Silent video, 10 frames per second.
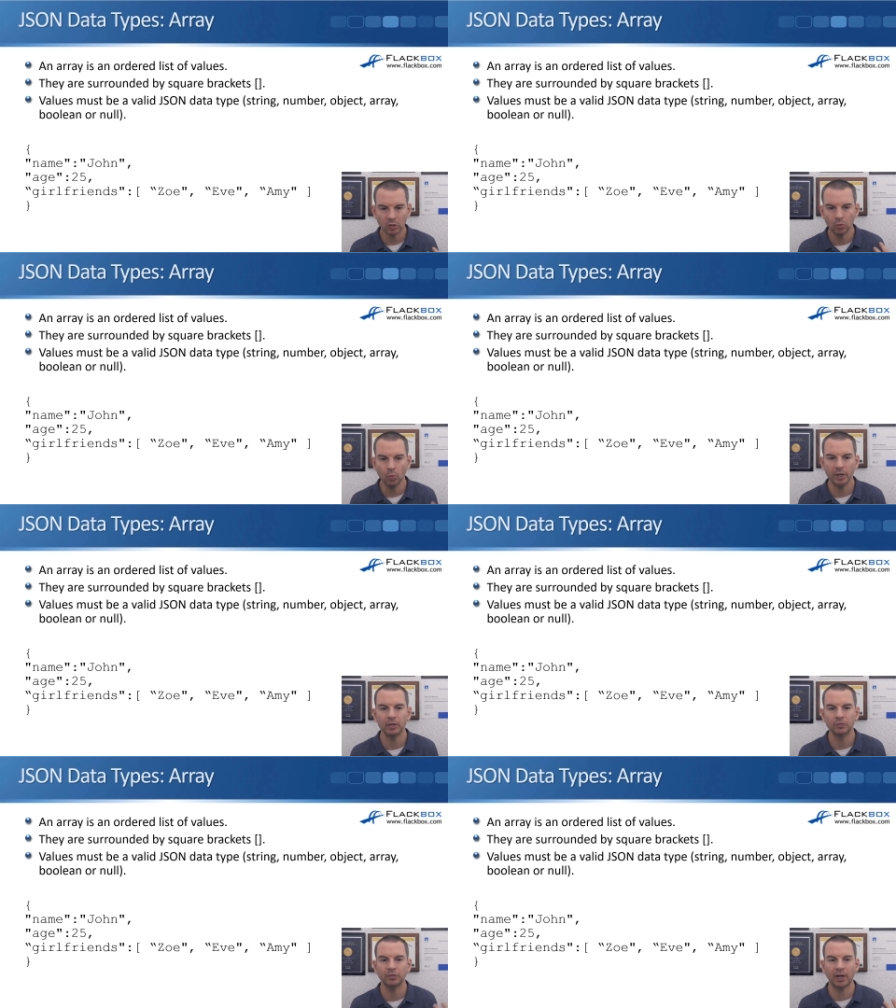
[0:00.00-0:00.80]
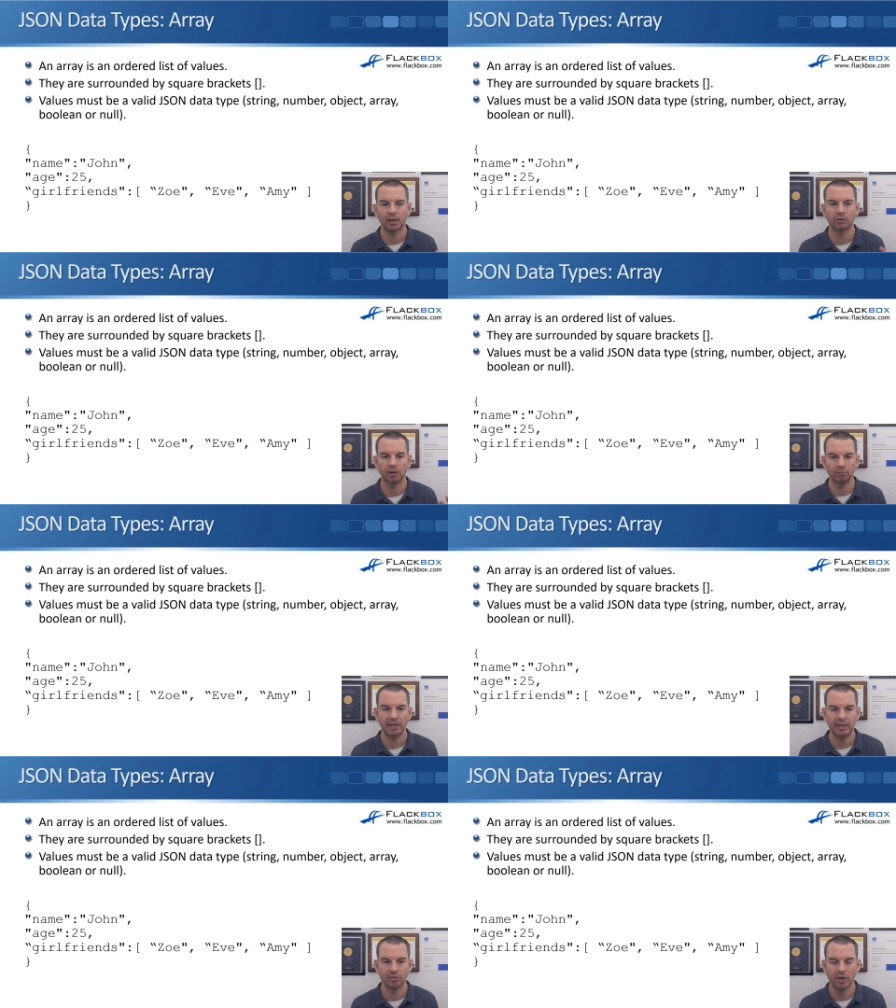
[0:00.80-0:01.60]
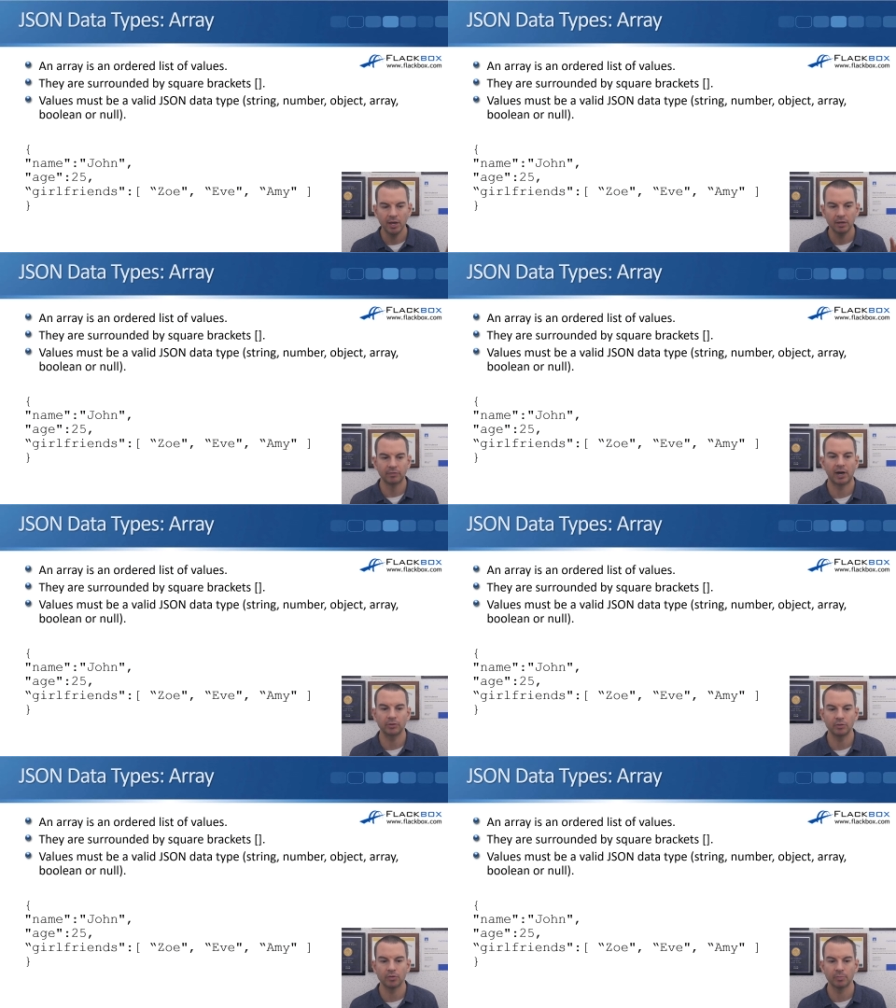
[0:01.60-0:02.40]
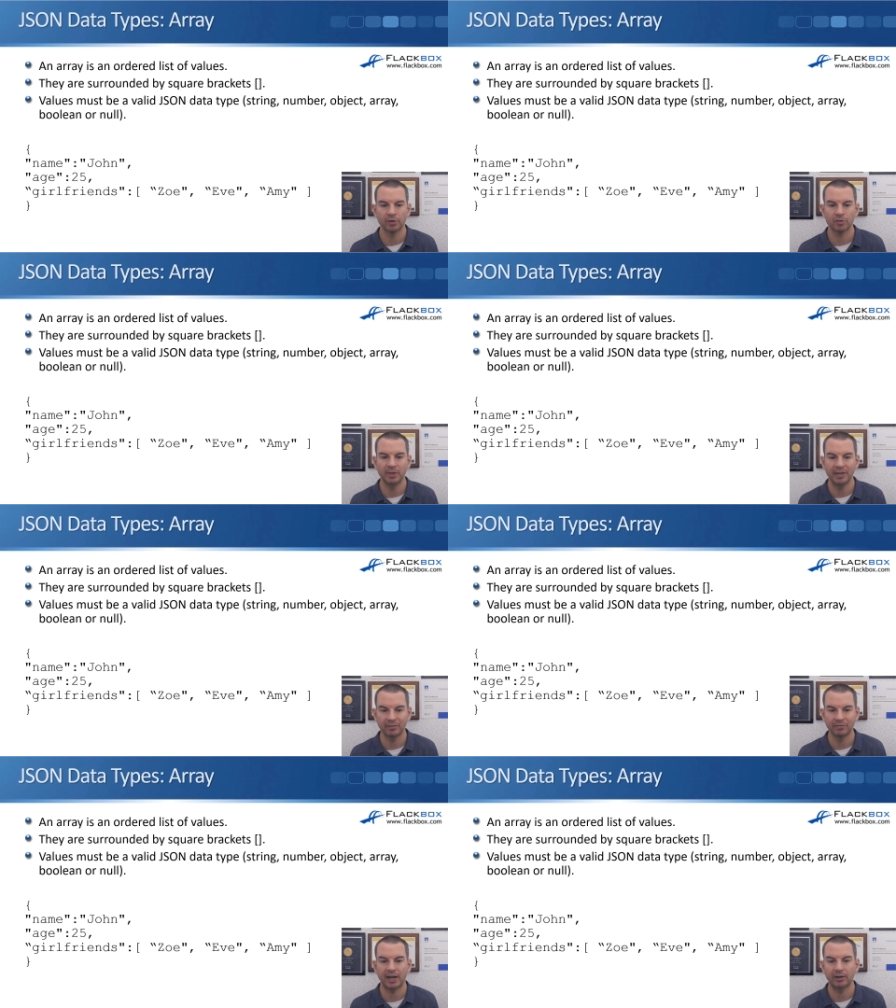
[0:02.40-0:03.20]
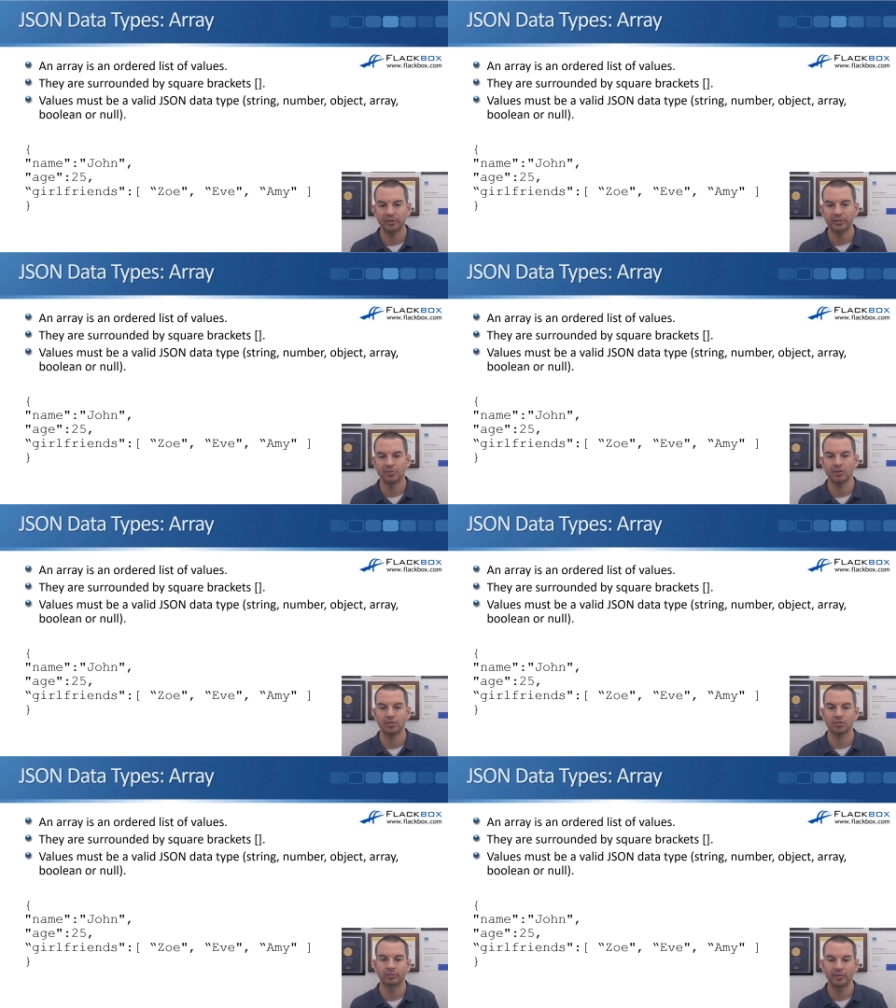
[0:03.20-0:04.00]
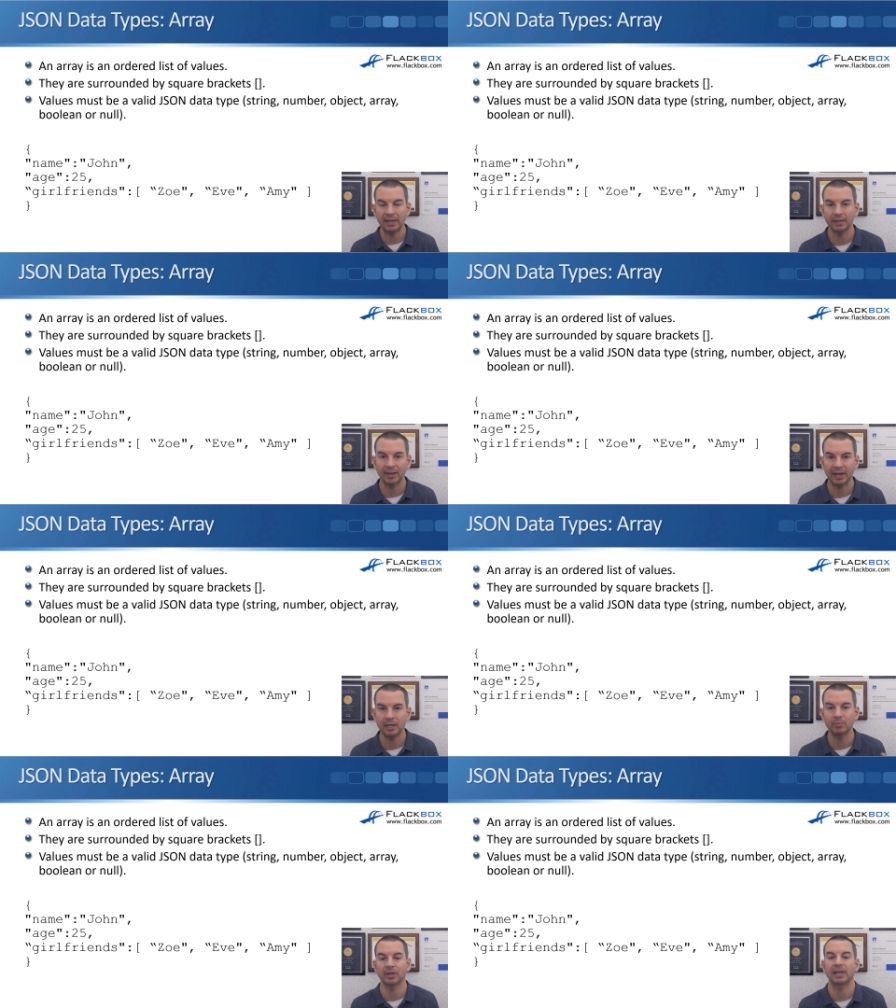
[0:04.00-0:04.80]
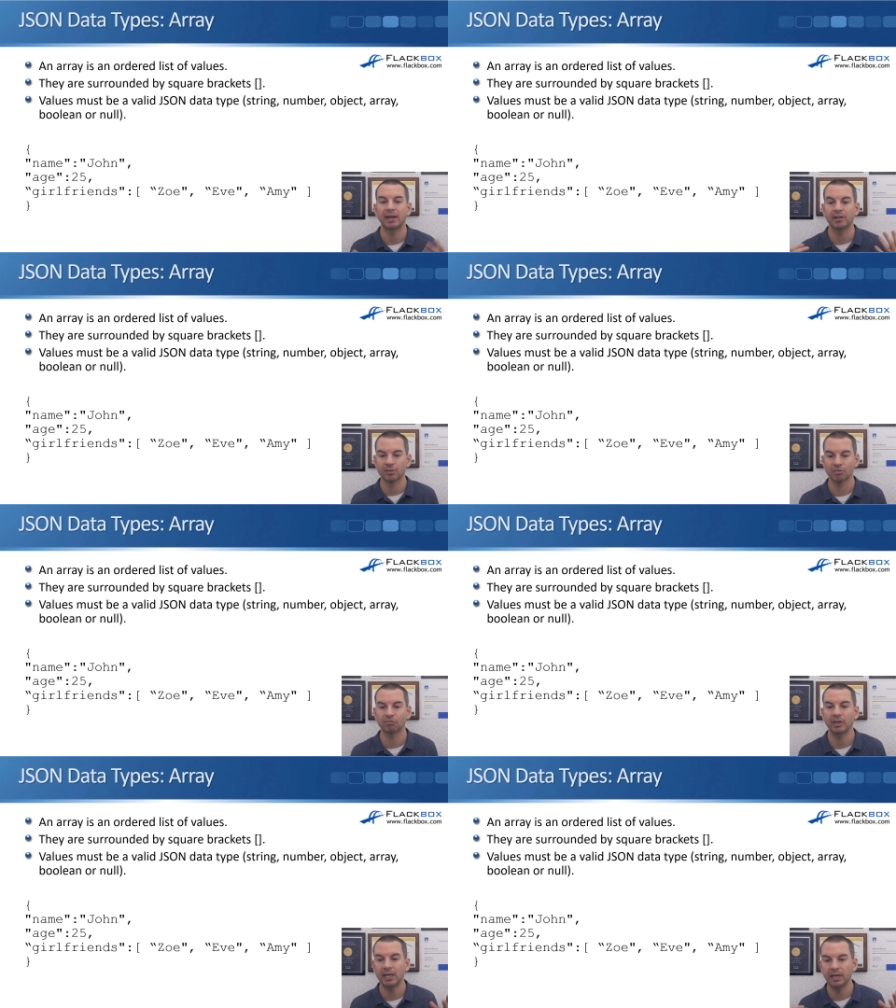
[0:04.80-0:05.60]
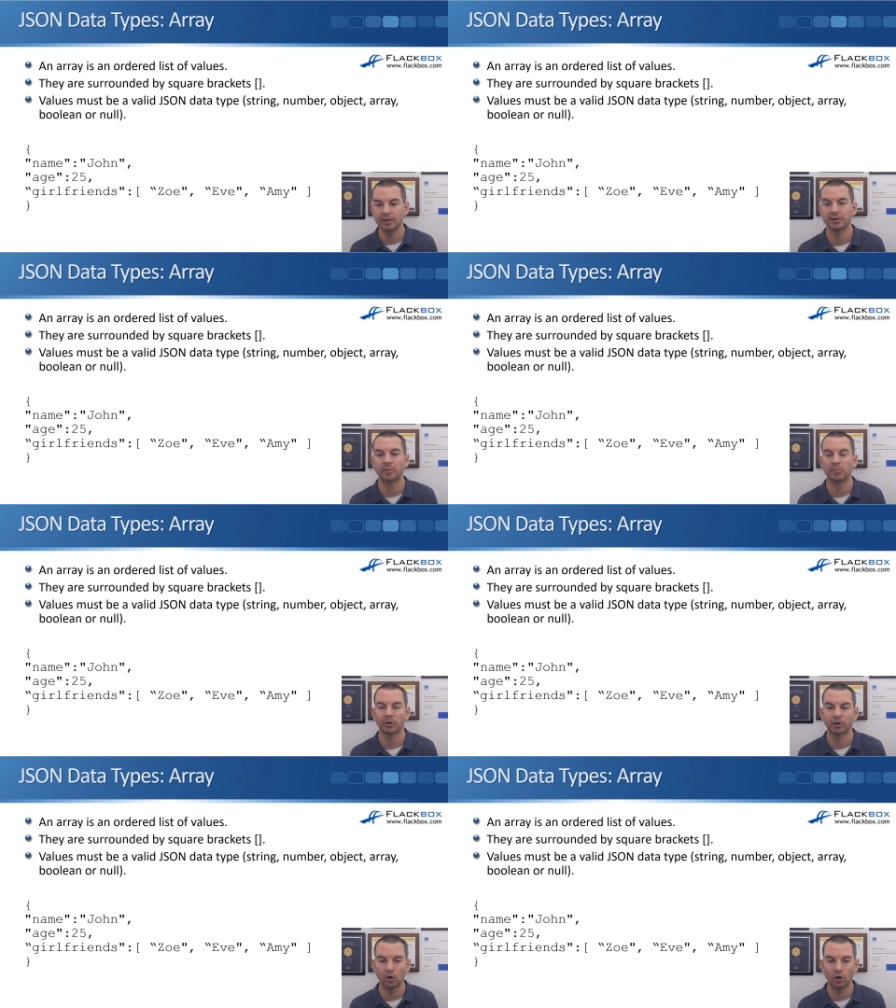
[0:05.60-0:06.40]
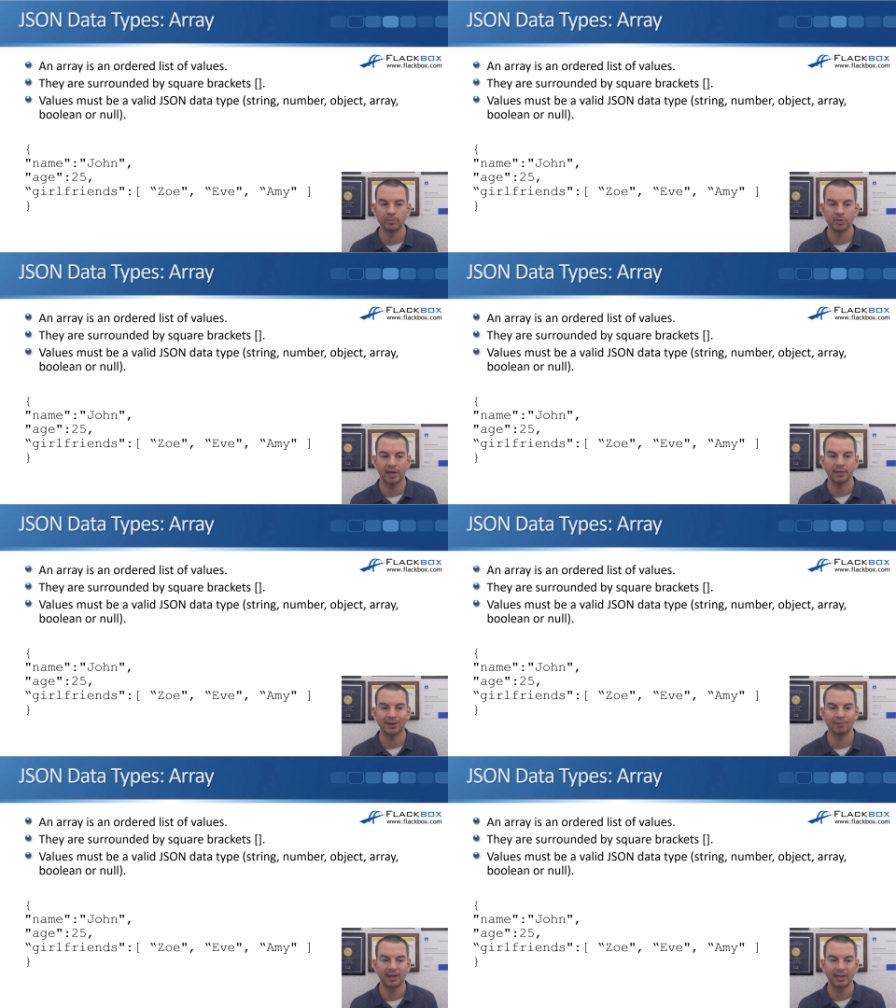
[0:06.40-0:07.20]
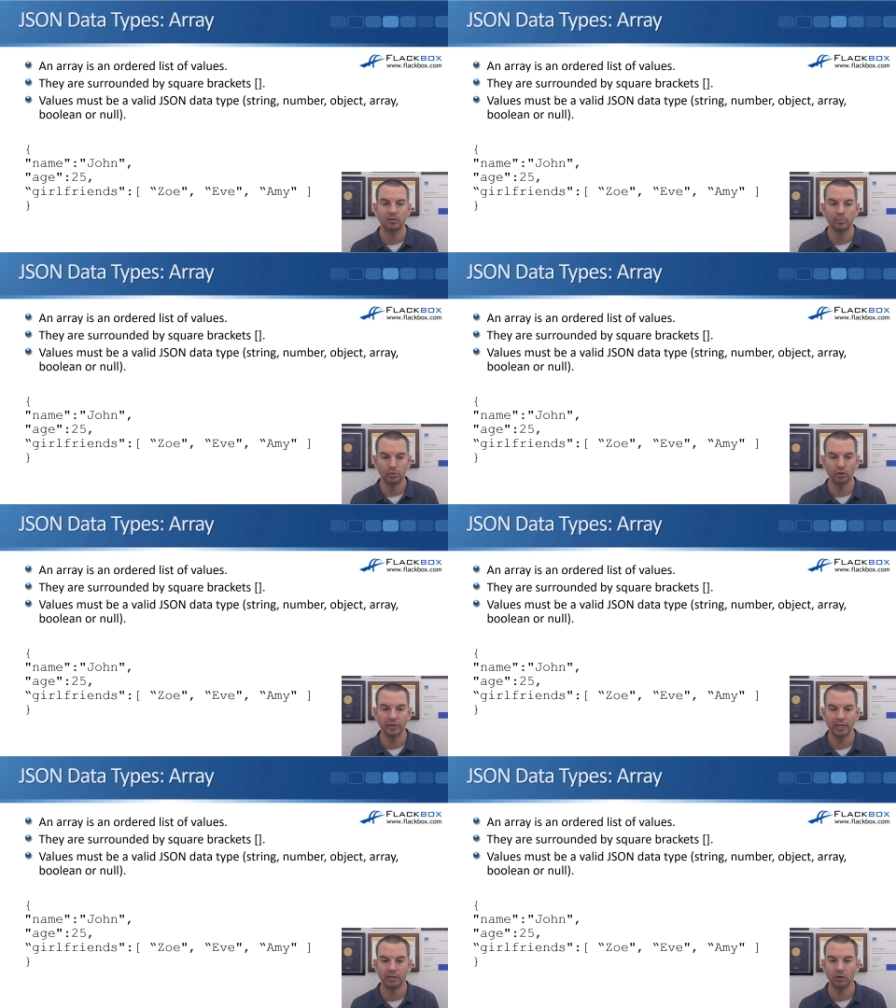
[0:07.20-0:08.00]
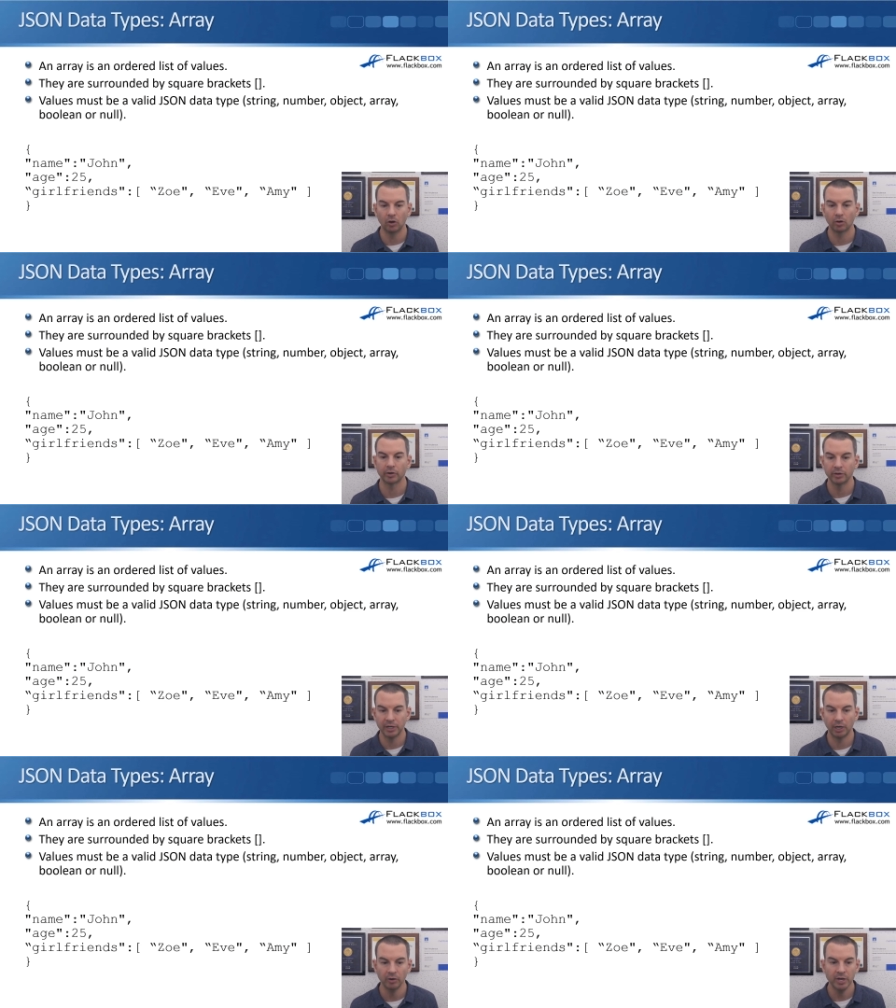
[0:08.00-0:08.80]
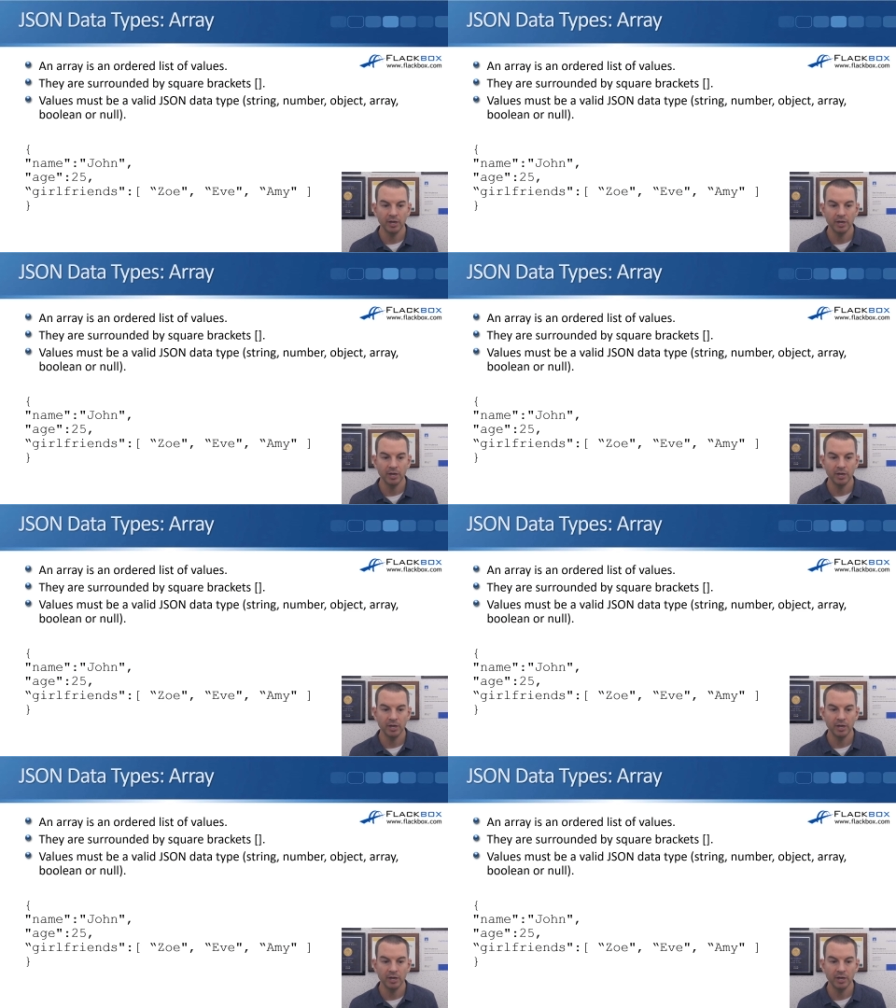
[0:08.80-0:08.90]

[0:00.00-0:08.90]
With our arrays, values must be a valid JSON data type. Again, string, number, object, array, boolean, or null.